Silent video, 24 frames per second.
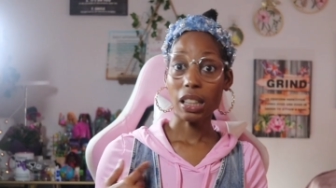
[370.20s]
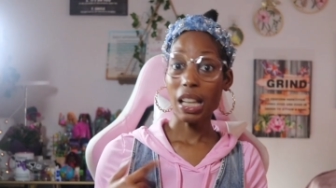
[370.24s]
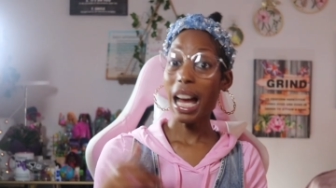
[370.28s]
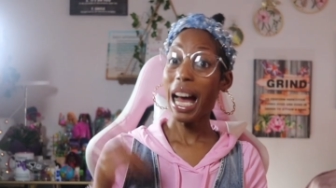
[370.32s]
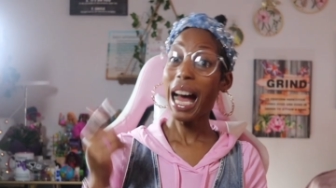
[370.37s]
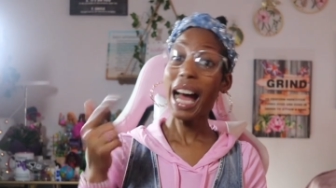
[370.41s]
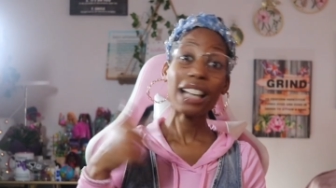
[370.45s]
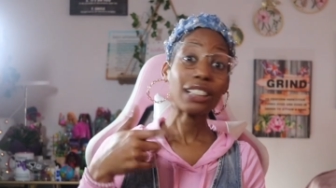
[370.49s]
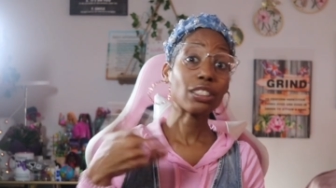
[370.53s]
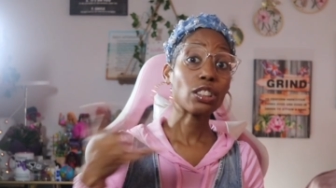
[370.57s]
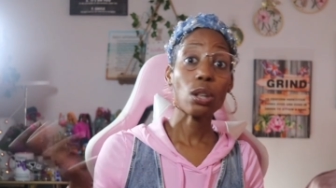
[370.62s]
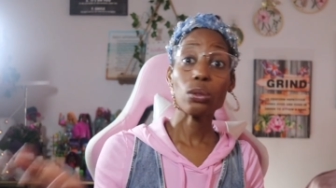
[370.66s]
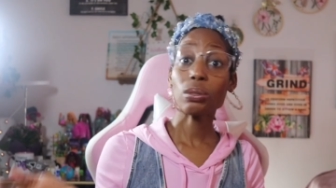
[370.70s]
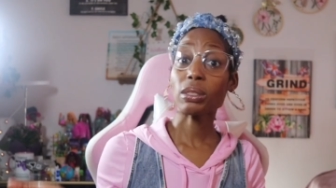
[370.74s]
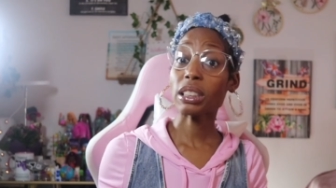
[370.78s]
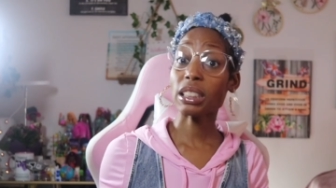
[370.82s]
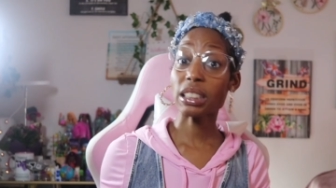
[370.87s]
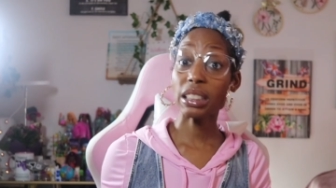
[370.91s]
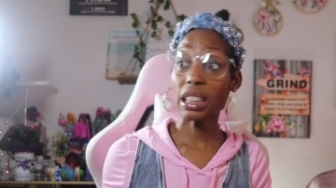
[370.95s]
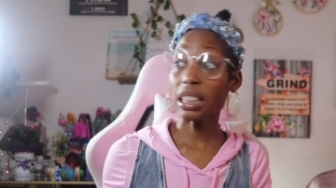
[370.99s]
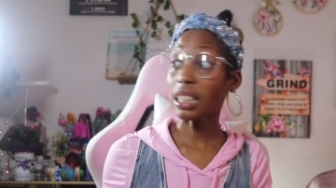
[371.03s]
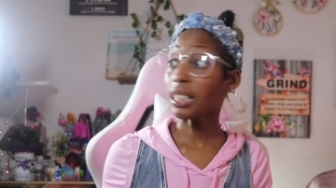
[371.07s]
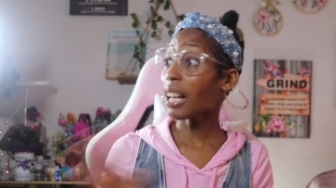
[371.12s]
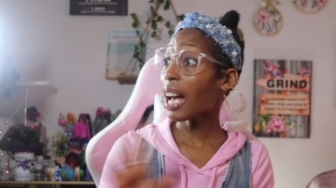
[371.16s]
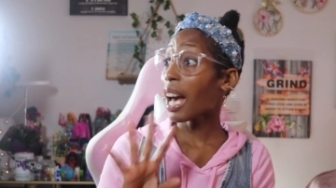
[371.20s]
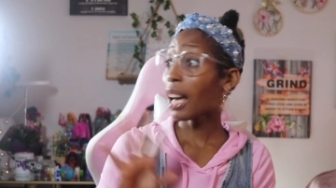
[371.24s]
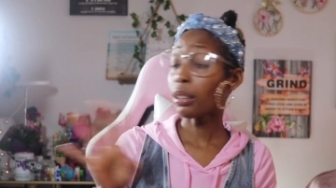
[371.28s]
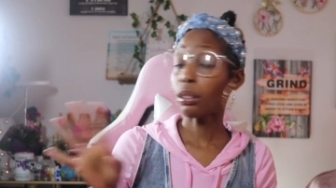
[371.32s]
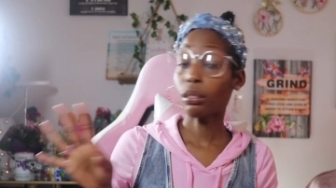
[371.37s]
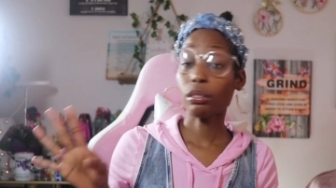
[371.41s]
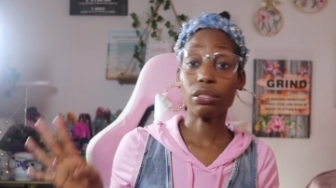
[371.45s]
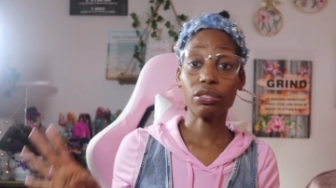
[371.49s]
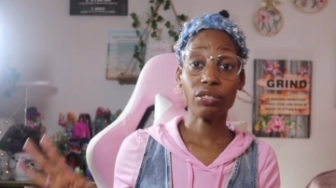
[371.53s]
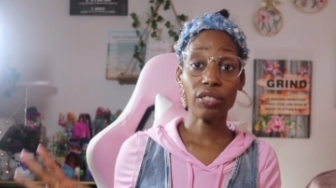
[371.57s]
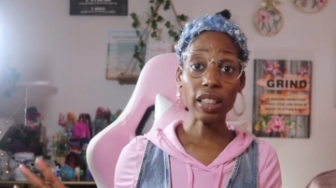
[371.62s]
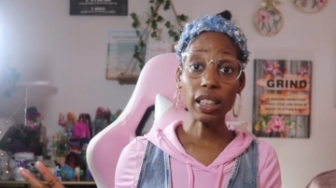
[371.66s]
I don't see it. I
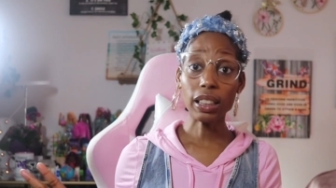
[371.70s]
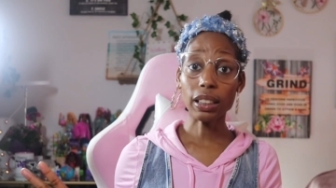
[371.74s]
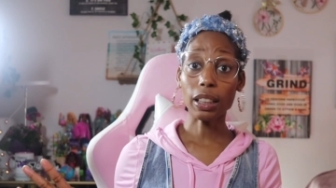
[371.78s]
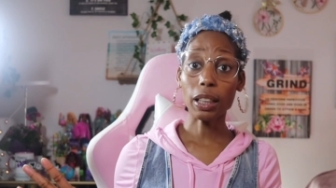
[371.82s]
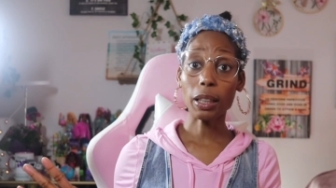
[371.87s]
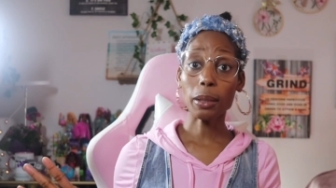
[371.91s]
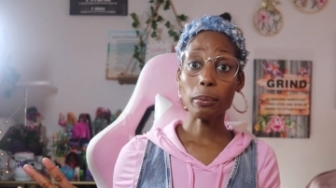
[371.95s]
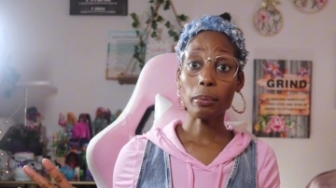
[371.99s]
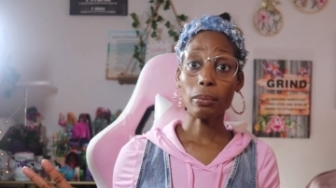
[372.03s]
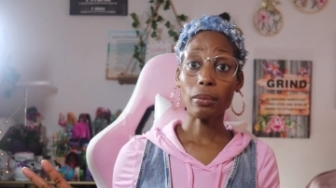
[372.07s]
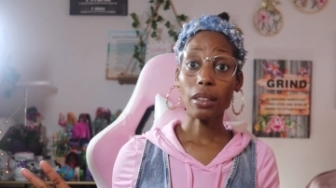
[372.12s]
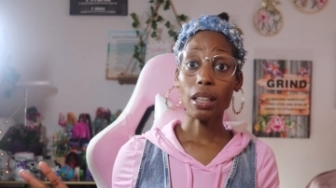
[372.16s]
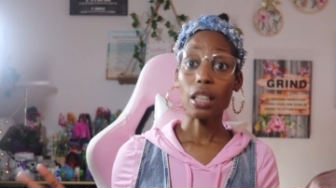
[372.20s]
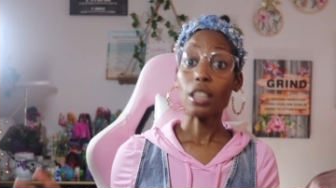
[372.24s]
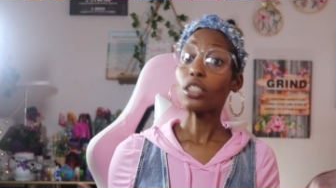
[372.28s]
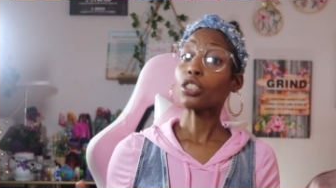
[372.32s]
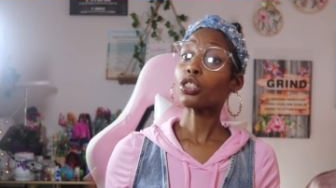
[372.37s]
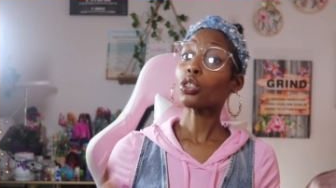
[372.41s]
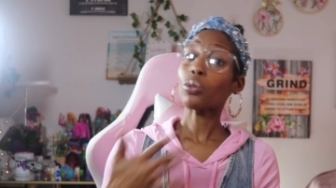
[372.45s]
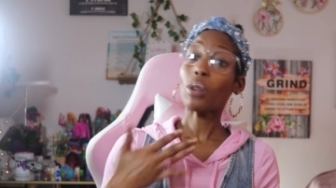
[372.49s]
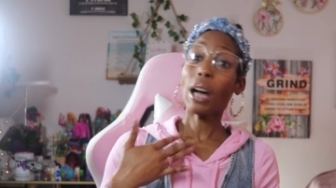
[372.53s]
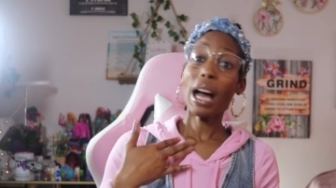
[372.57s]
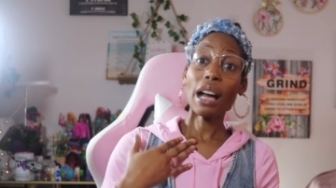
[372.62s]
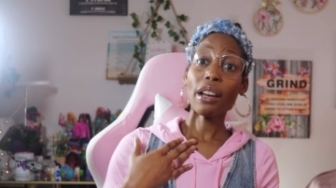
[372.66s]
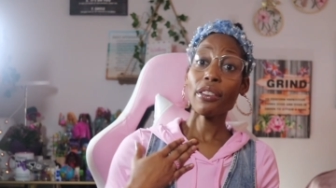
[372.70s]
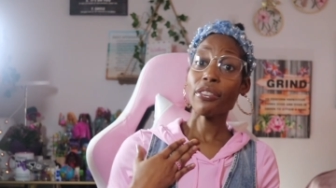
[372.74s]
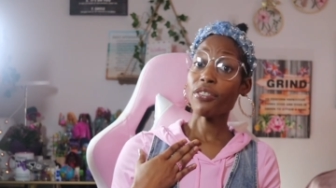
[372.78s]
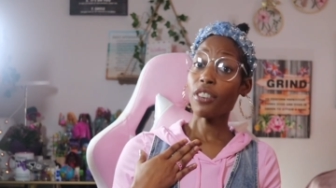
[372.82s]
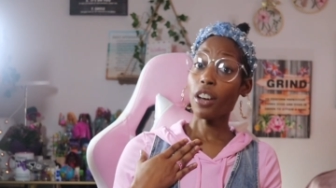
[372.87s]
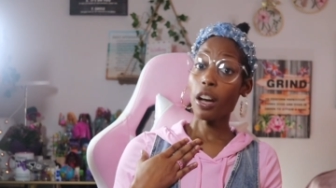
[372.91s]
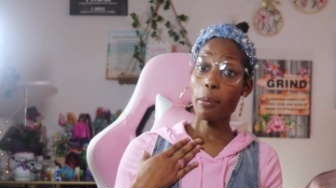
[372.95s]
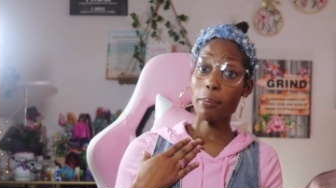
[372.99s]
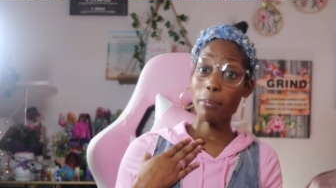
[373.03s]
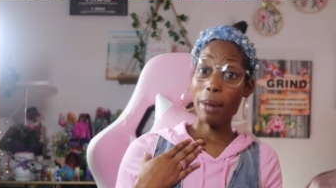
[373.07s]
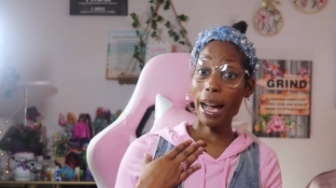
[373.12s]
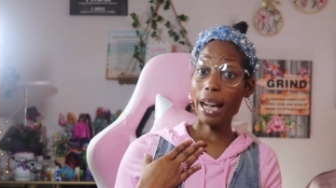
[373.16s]
don't feel it. So I
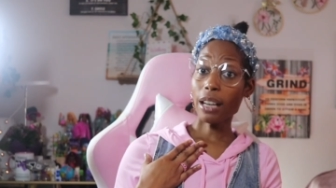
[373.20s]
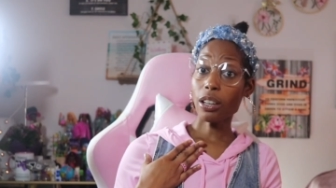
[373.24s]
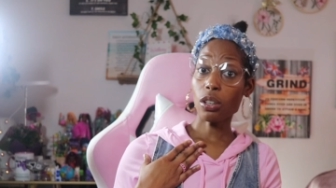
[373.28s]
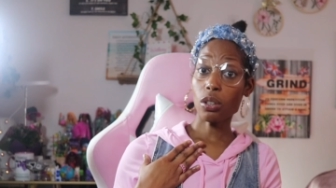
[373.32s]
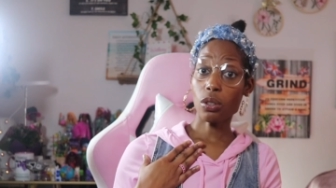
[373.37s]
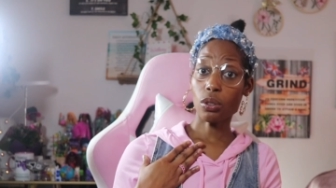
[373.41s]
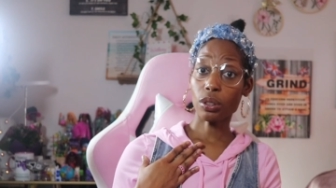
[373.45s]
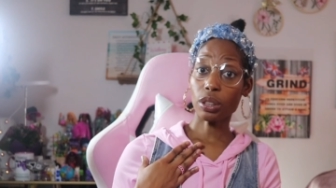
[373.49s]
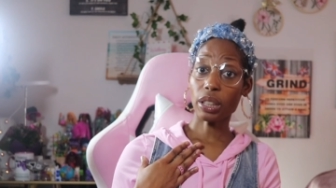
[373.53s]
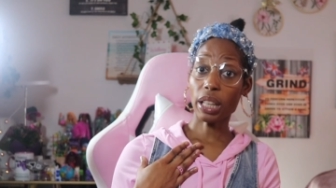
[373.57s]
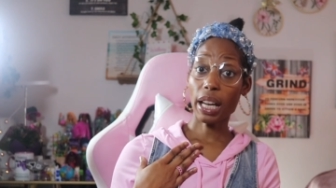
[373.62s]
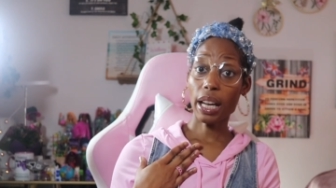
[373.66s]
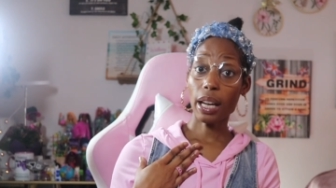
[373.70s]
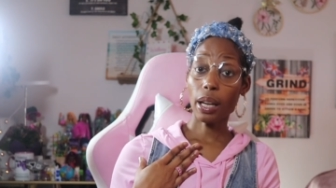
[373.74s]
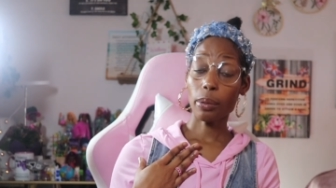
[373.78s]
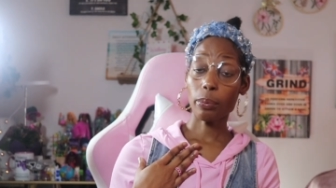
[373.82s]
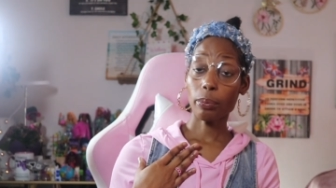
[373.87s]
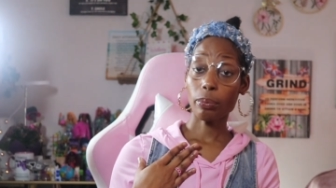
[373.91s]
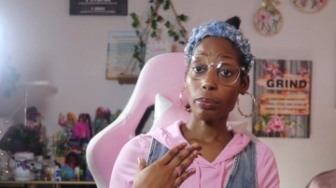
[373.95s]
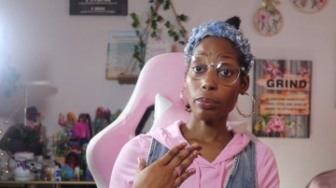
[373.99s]
fell back on that.